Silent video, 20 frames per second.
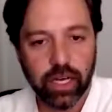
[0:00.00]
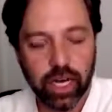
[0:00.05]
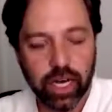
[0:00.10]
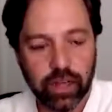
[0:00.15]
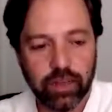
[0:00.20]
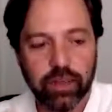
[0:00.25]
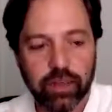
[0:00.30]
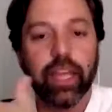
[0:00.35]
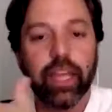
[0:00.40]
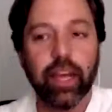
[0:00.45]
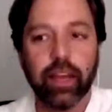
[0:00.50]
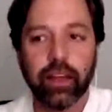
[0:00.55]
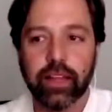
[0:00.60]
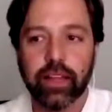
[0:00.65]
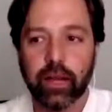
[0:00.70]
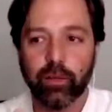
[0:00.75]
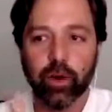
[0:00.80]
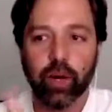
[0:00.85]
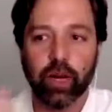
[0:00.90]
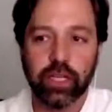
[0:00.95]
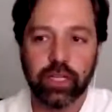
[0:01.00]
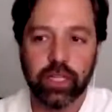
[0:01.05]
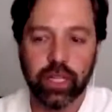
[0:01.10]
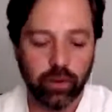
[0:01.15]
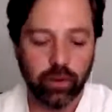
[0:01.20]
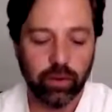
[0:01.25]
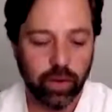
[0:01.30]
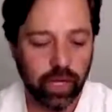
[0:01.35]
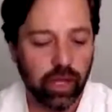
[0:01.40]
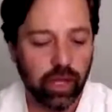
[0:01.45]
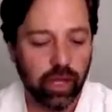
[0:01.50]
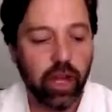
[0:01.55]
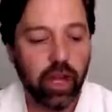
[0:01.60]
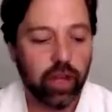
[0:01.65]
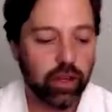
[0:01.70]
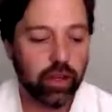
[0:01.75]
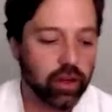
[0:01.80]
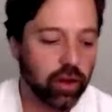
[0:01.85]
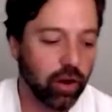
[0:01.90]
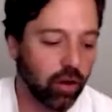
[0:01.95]
thinking that we're continuing,
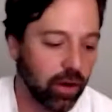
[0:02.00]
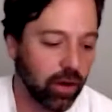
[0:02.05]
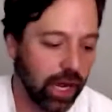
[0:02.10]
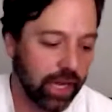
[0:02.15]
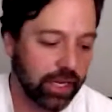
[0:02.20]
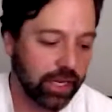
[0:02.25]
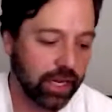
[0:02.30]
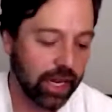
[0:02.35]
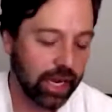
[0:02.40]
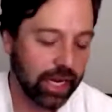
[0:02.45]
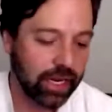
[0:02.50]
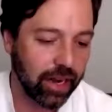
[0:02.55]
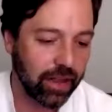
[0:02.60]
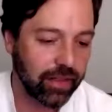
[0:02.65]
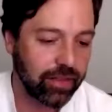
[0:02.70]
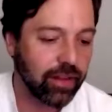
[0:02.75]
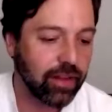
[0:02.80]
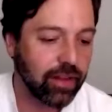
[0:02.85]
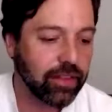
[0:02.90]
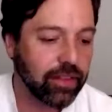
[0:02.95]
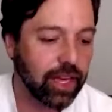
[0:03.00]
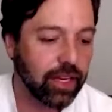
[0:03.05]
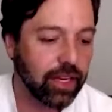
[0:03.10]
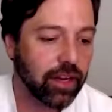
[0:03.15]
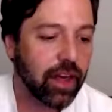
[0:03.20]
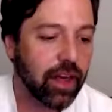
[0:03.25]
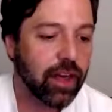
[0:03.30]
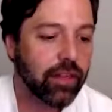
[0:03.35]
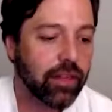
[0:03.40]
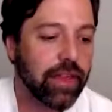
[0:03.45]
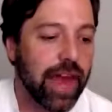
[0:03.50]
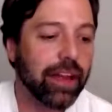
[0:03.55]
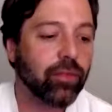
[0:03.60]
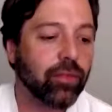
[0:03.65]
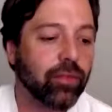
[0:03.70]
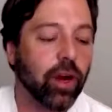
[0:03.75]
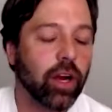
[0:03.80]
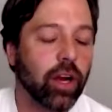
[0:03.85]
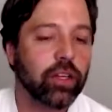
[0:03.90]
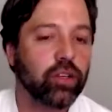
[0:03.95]
and I think that's
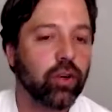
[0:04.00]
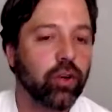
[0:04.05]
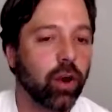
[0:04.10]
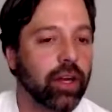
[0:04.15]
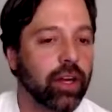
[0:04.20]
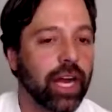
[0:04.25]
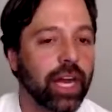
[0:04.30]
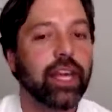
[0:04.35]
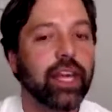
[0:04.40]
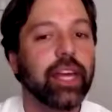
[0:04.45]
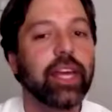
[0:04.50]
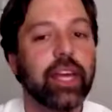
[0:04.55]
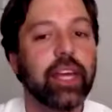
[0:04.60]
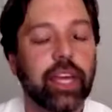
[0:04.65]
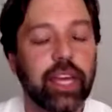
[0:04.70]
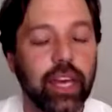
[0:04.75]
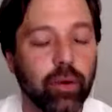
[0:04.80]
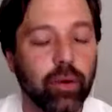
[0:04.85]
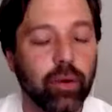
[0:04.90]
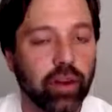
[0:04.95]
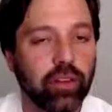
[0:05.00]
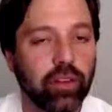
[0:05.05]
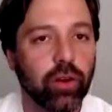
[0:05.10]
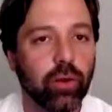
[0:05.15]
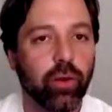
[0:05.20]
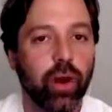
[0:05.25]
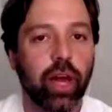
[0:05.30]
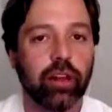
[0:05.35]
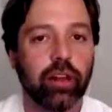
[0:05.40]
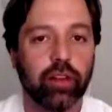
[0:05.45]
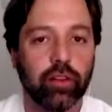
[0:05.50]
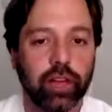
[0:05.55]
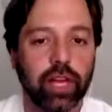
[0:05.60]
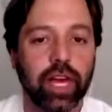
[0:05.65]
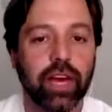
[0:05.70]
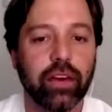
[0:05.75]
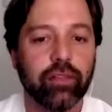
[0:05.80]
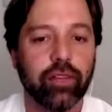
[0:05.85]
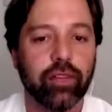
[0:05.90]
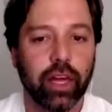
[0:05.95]
where Jordan kind of, he once in a while he'll
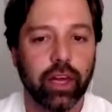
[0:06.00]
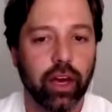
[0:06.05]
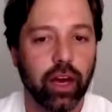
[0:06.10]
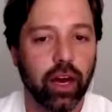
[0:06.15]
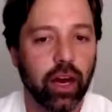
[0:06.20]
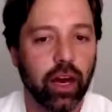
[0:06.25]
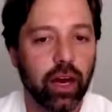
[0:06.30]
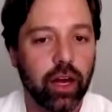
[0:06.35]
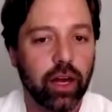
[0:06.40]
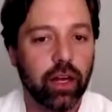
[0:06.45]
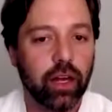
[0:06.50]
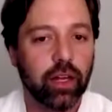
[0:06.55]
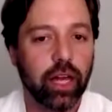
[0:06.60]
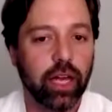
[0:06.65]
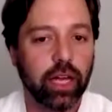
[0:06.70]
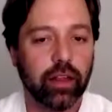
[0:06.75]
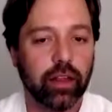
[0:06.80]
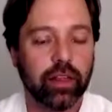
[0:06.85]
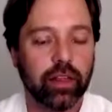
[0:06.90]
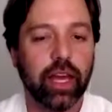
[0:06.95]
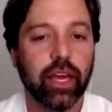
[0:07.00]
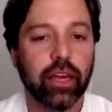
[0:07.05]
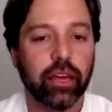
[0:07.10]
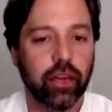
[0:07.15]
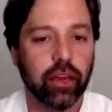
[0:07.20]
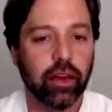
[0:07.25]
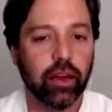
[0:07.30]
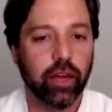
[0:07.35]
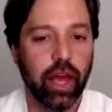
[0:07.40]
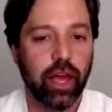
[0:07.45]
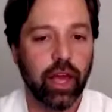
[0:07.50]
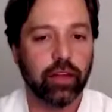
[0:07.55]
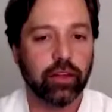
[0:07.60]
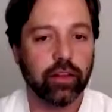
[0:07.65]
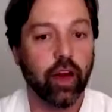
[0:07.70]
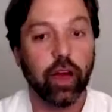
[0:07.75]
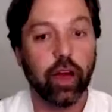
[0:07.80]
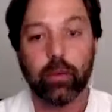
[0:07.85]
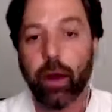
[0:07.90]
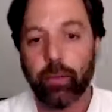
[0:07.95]
give like a thing, okay,
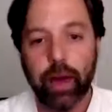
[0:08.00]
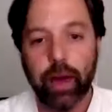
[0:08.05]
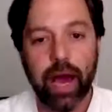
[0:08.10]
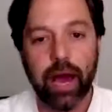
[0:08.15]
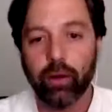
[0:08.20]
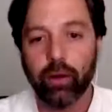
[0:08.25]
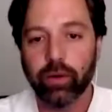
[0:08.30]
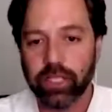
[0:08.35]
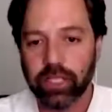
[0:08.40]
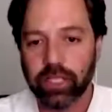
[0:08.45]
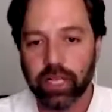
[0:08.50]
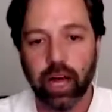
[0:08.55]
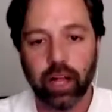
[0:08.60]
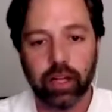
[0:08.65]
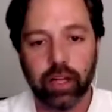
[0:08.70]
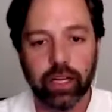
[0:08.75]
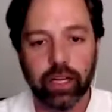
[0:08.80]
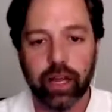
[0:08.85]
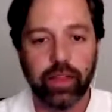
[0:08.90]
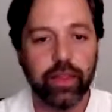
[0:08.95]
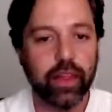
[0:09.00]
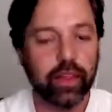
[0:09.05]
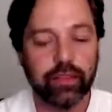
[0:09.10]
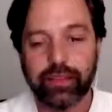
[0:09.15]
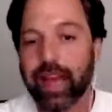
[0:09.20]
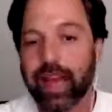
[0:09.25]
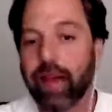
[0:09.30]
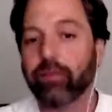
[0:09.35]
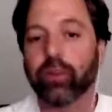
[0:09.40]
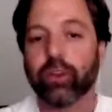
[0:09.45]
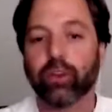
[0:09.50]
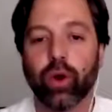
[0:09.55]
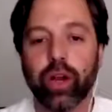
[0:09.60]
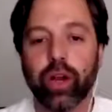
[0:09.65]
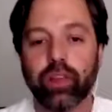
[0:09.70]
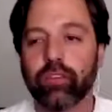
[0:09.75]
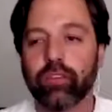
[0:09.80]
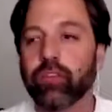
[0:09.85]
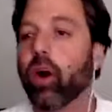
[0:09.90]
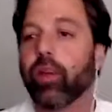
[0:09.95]
talk about Mao and Stalin, and then Sam's retort
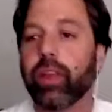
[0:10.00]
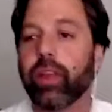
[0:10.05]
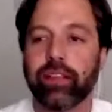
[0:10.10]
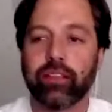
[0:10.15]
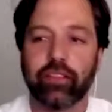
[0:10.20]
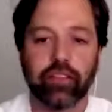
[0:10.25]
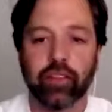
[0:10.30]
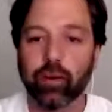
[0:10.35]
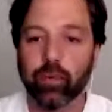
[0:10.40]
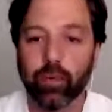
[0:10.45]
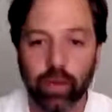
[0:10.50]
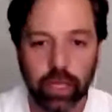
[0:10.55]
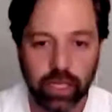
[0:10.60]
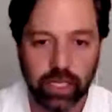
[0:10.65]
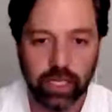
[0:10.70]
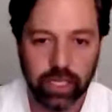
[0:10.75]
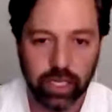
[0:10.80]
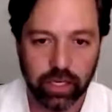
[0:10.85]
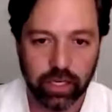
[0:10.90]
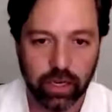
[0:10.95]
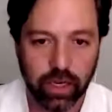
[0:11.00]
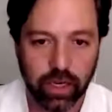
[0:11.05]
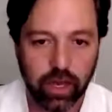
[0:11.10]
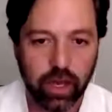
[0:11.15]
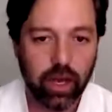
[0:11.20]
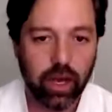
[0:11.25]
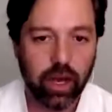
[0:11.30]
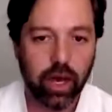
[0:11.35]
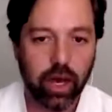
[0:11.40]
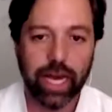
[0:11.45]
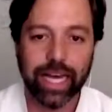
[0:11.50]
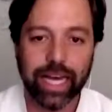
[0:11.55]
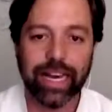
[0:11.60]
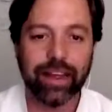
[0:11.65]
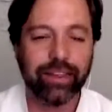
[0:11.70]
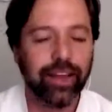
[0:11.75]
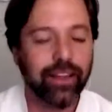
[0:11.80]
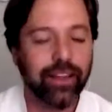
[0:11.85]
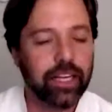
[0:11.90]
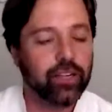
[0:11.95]
is, no, that's still religion. And I
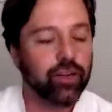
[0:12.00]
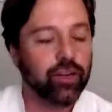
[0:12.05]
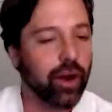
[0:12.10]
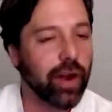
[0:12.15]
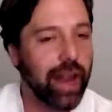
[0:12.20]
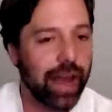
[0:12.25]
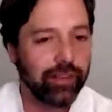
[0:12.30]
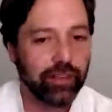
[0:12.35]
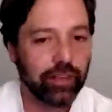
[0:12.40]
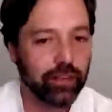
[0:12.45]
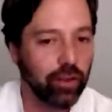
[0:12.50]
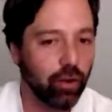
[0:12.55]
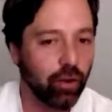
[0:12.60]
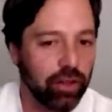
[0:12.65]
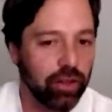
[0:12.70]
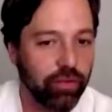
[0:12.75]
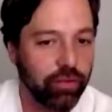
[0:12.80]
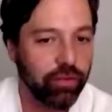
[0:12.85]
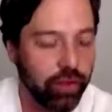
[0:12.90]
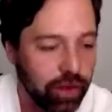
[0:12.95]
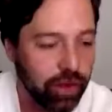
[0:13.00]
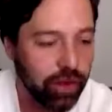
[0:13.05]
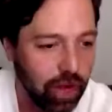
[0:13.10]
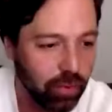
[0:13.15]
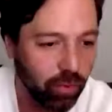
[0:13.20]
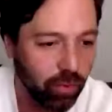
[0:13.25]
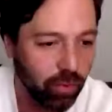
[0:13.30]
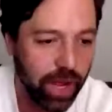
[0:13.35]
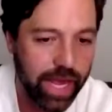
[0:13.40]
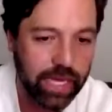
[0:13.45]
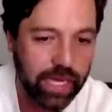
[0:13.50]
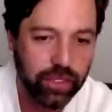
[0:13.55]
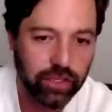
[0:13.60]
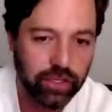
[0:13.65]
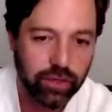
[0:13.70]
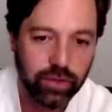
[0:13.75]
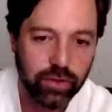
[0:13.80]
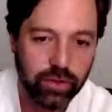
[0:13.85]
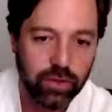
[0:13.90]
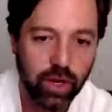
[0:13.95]
think that Jordan hasn't totally figured out a way
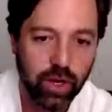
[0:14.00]
to